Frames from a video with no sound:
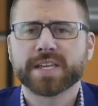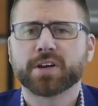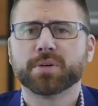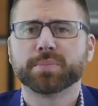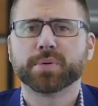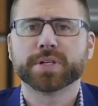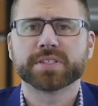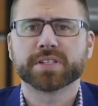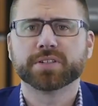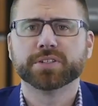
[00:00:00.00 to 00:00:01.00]
take-home
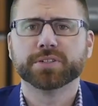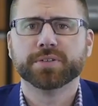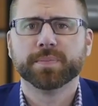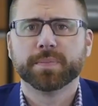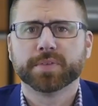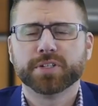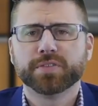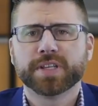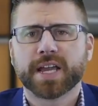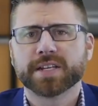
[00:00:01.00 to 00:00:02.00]
points include
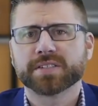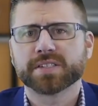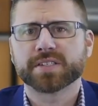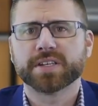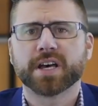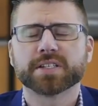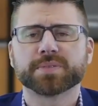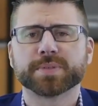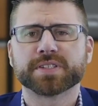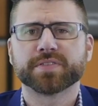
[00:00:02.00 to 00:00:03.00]
uveitis is a
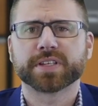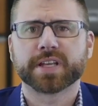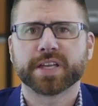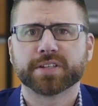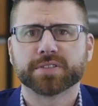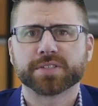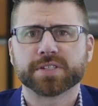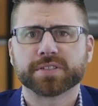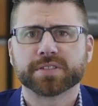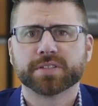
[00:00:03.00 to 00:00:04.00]
non-specific
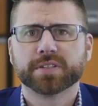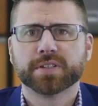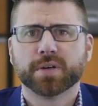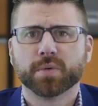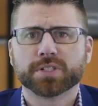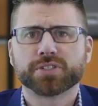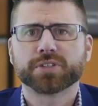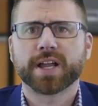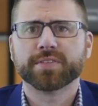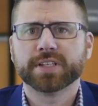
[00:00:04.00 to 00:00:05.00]
diagnosis. What's
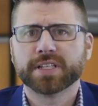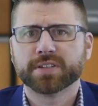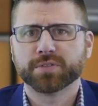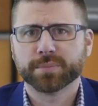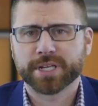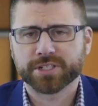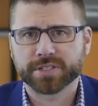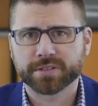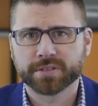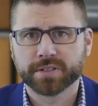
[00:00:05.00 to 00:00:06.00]
driving the inflammation?